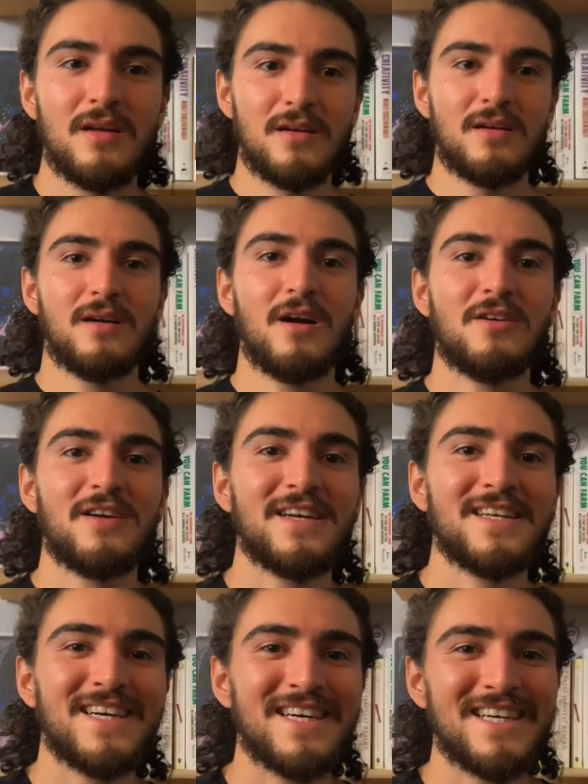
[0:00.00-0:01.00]
Alright
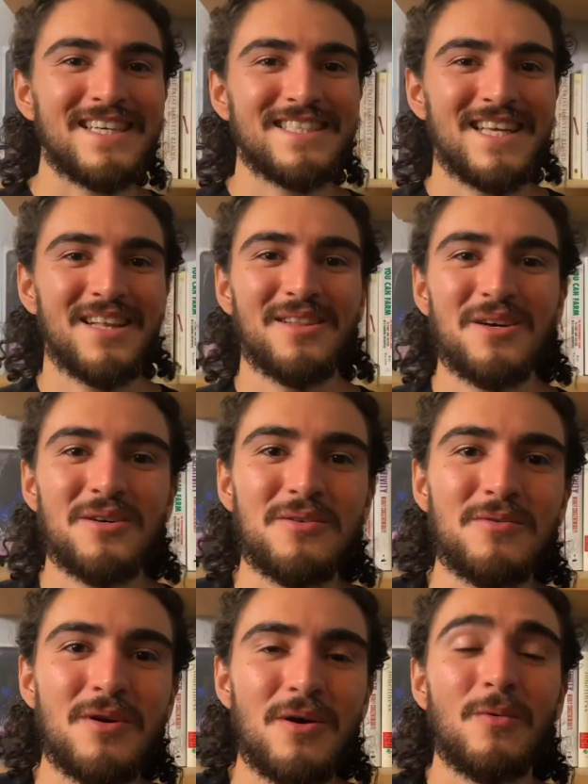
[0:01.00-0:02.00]
guys, hello,
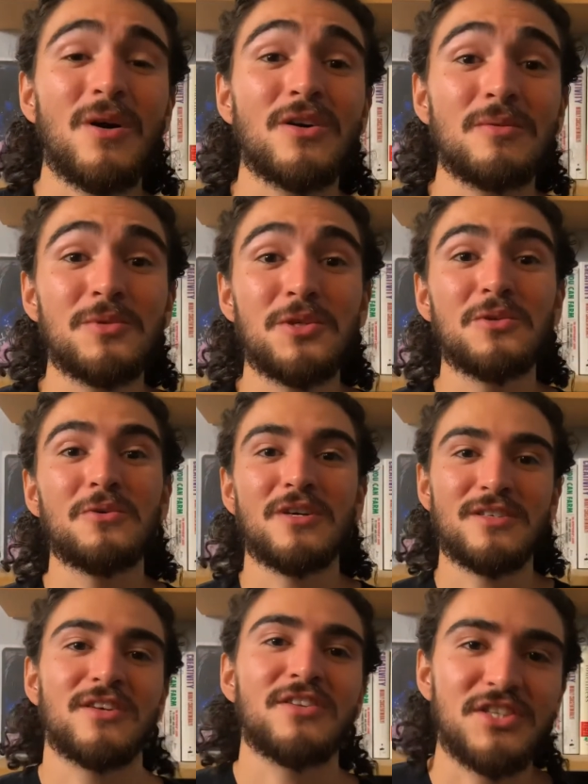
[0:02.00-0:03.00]
welcome to
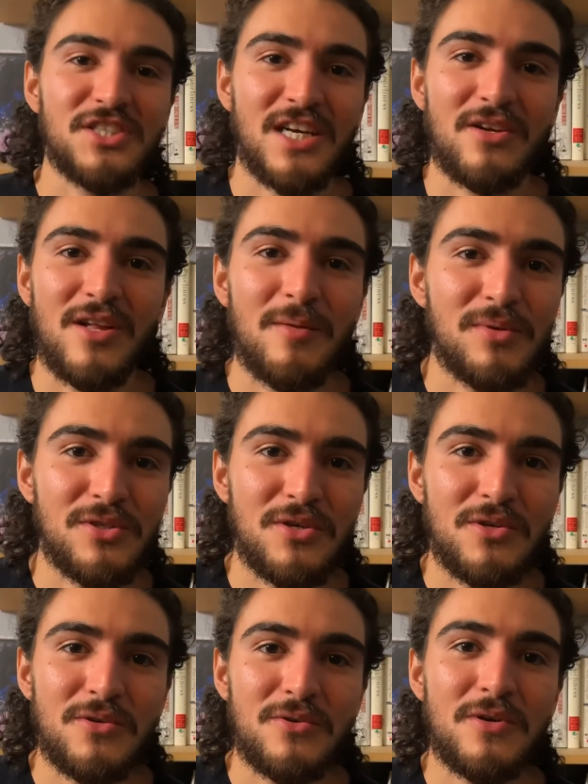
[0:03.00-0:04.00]
another channel
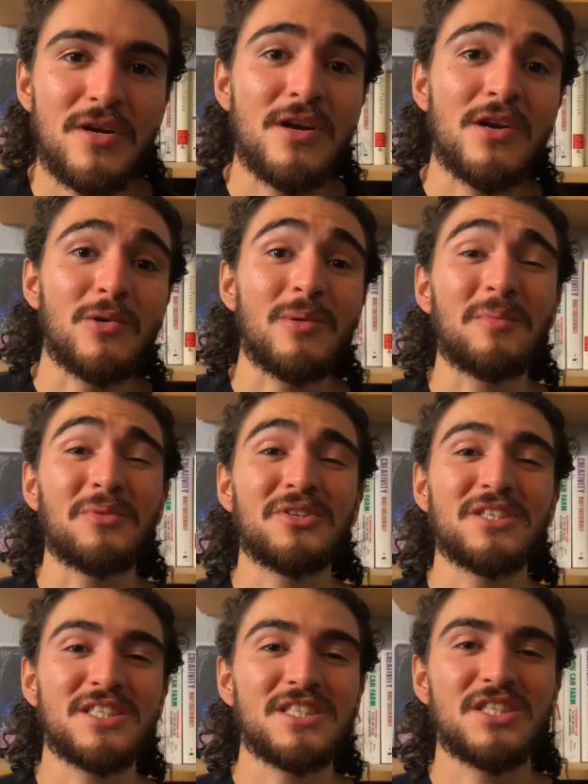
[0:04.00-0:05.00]
episode. Remember, this
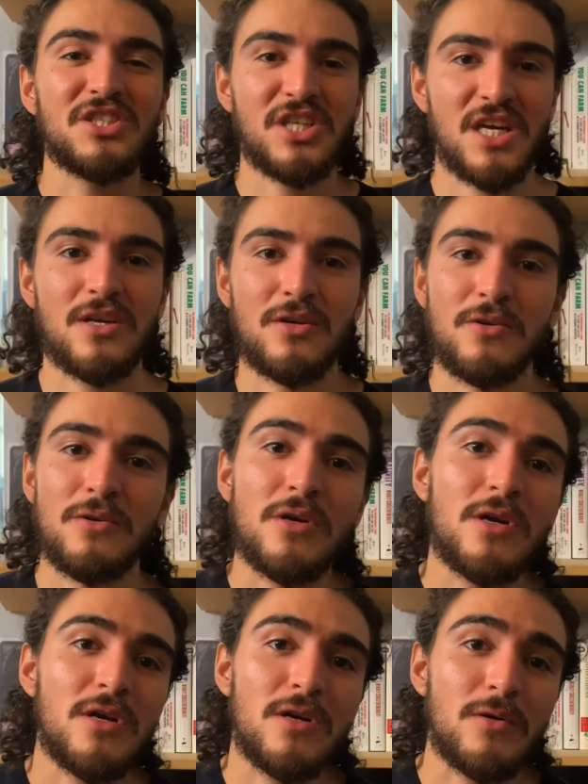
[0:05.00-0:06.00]
is a channel
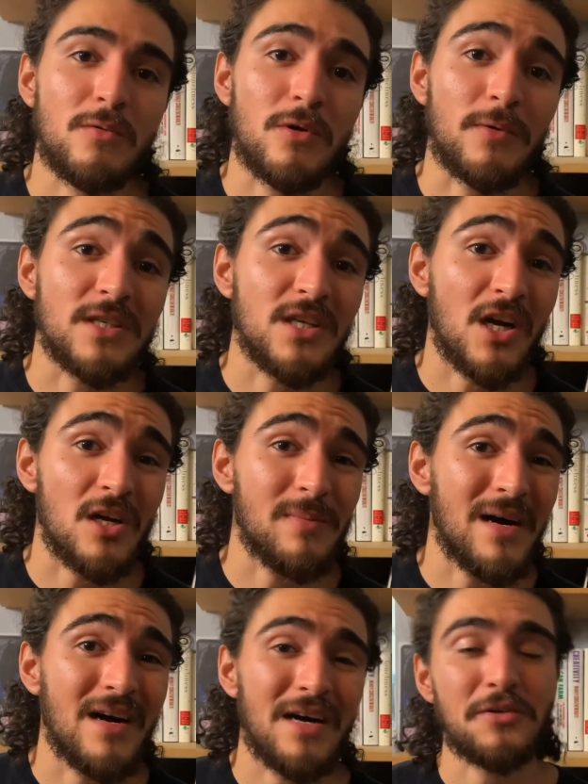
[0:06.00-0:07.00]
where we talk about
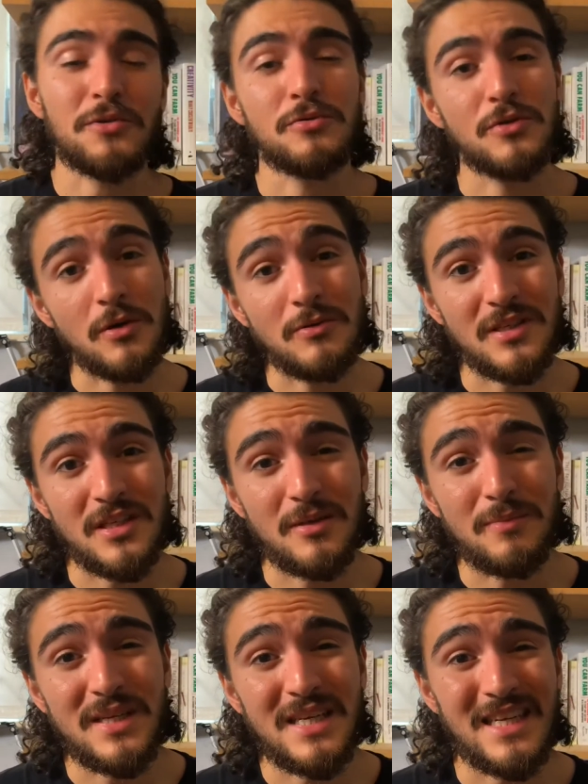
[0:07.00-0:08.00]
how you don't need to
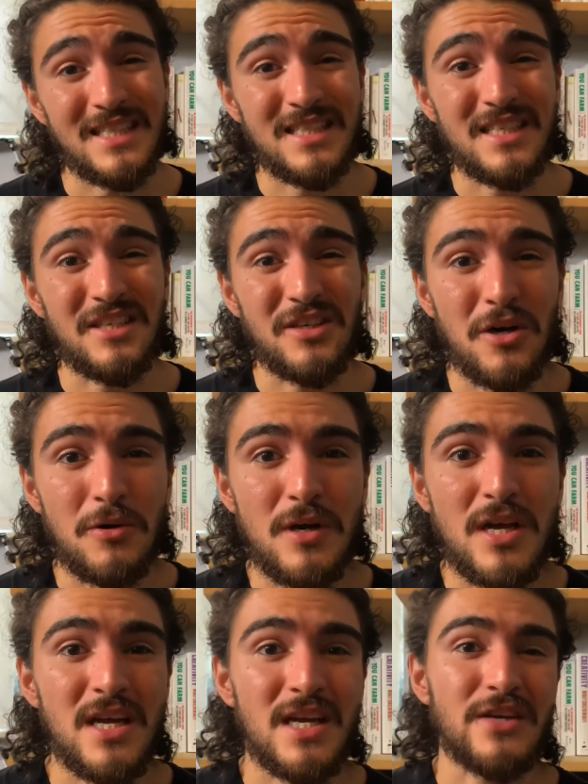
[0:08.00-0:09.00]
be a CEO
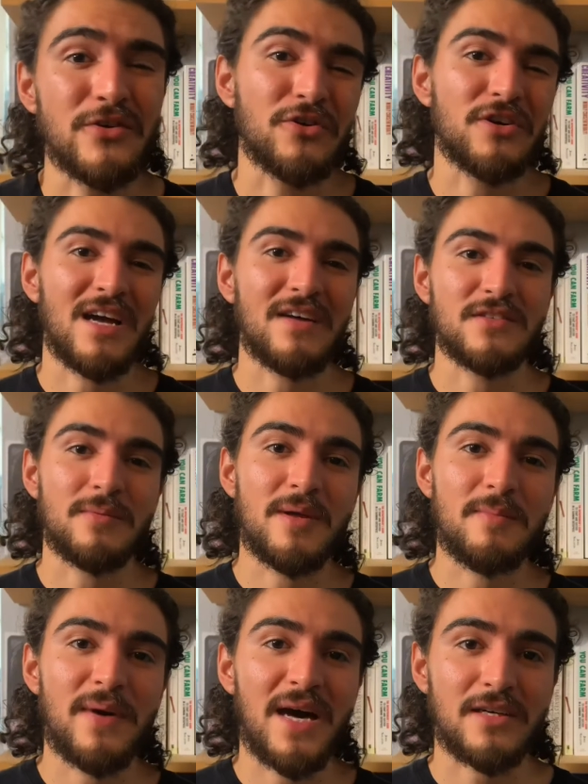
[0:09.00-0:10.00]
in order to have some
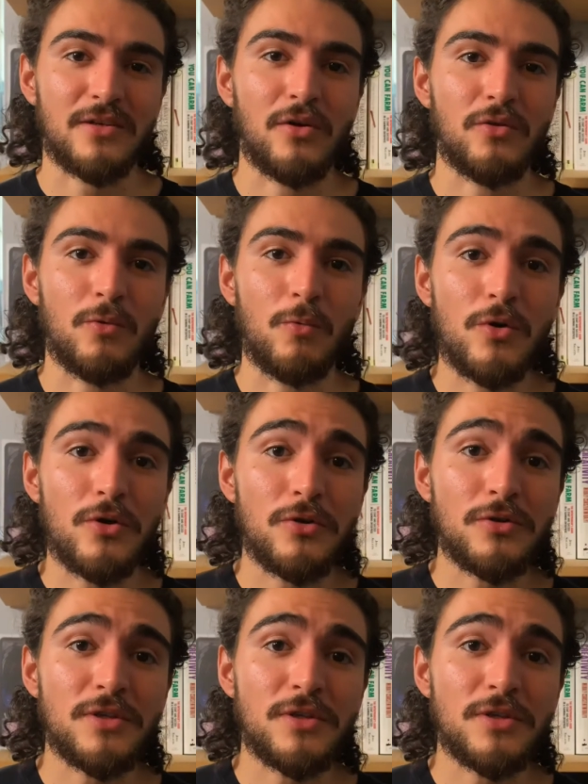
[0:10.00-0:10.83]
impact on the world.